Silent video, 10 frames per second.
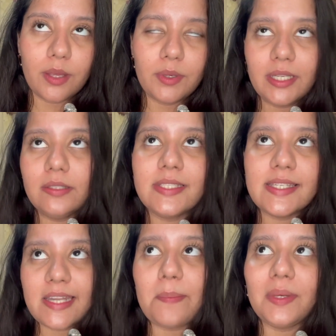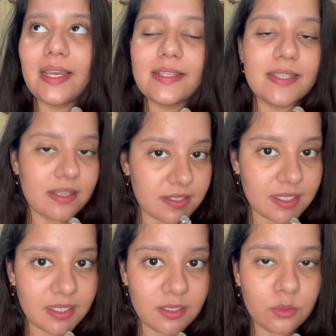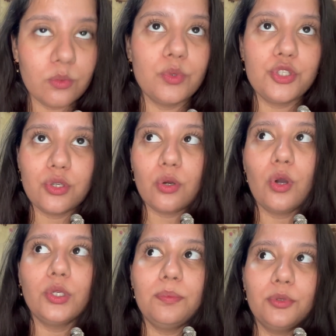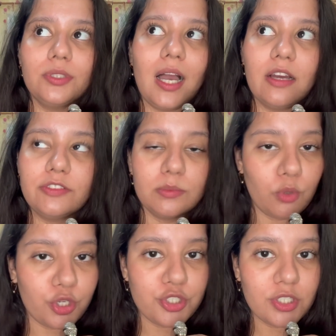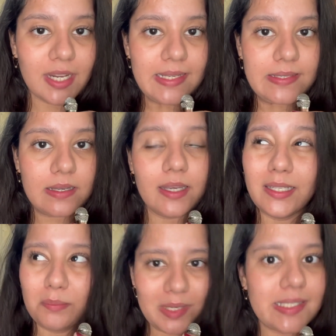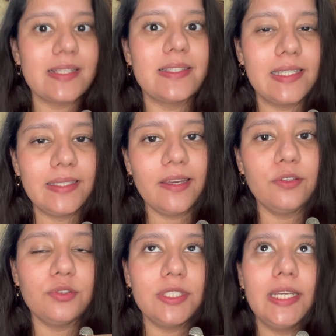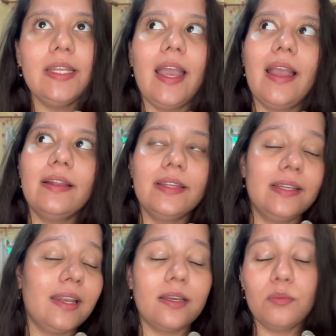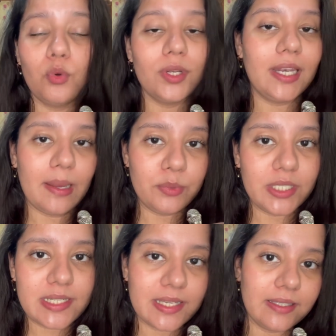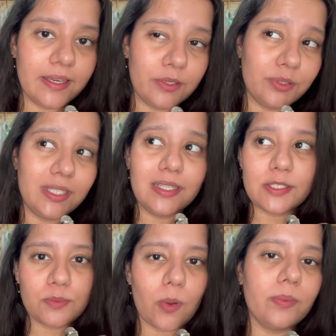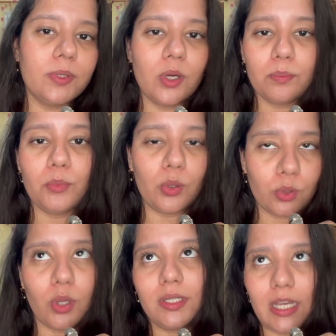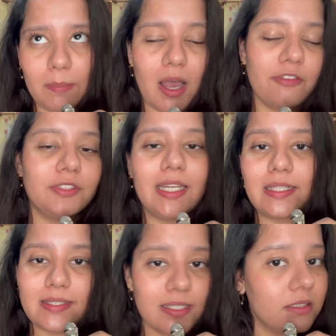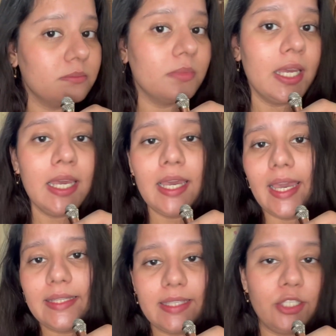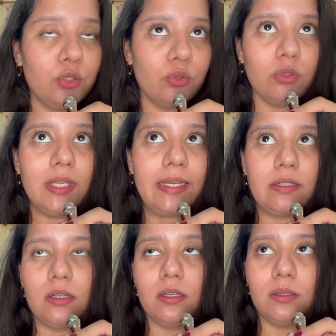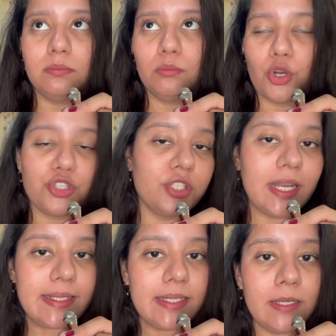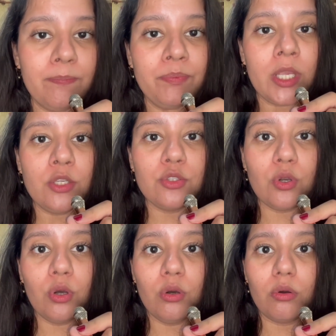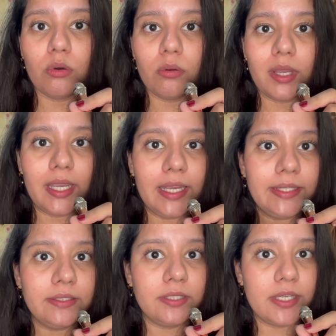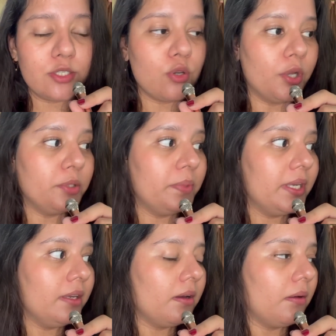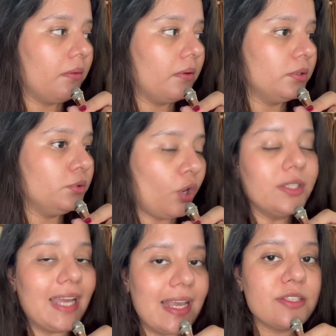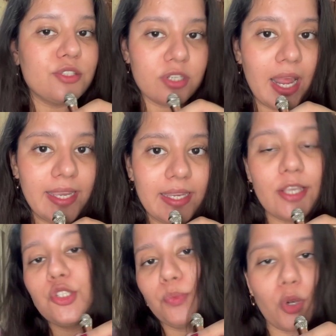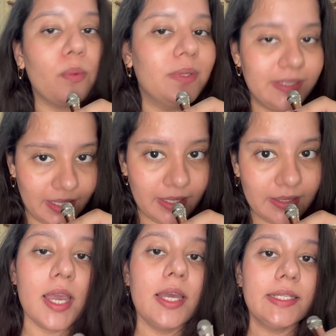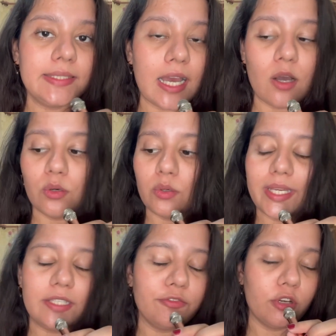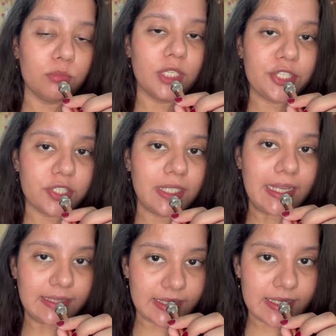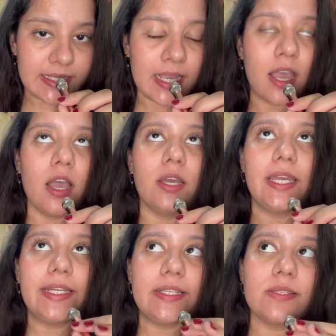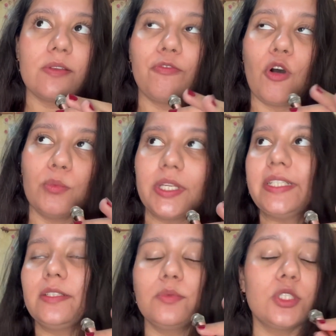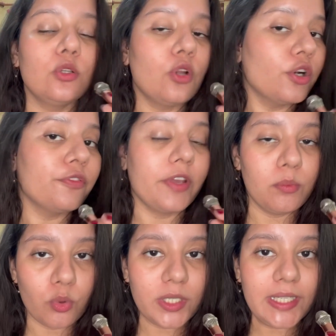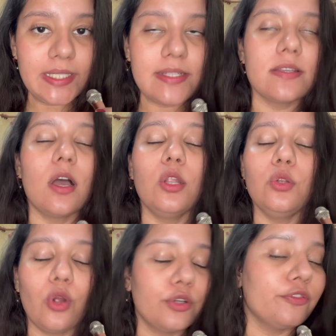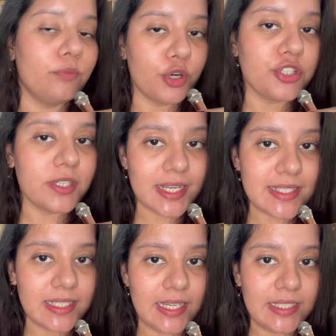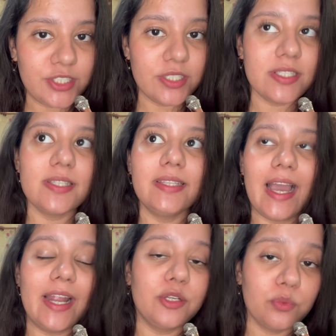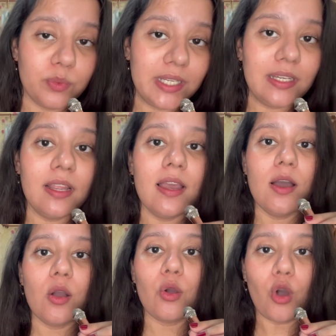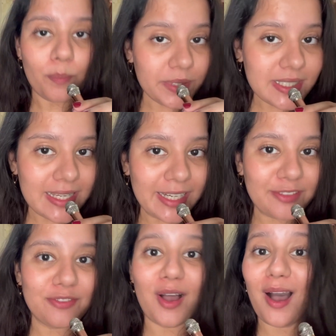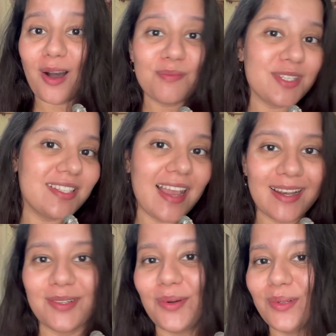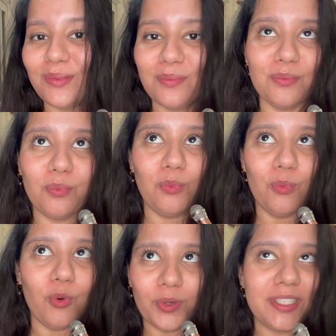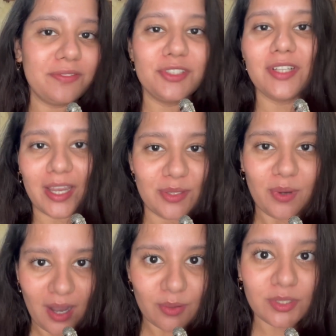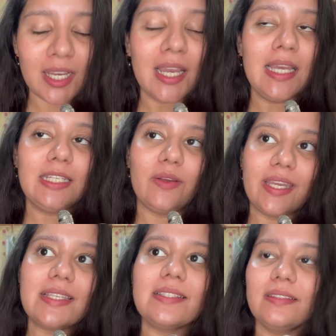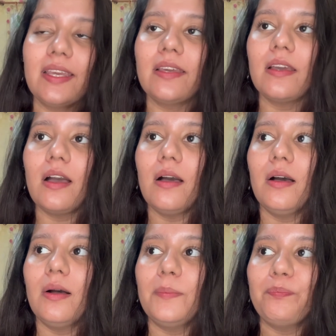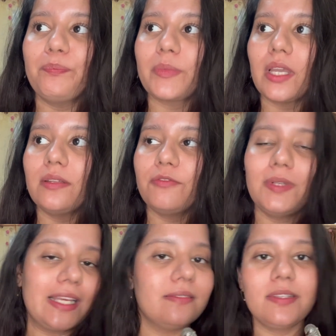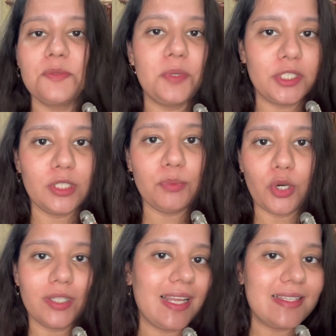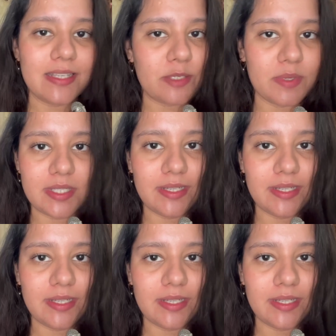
In a step like sunscreen, which you're gonna put after moisturizer in a basic skincare routine, and in like a more elaborate skincare routine, it's probably gonna come after like a serum and then like a moisturizer. So it is gonna be not as drying as you probably think. Now in a formulation like this, it is formulated with a lot of emollients, a lot of moisturizing agents that will compensate for how much the alcohol won't even dry you out. Now here's the thing, like this particular product has 6%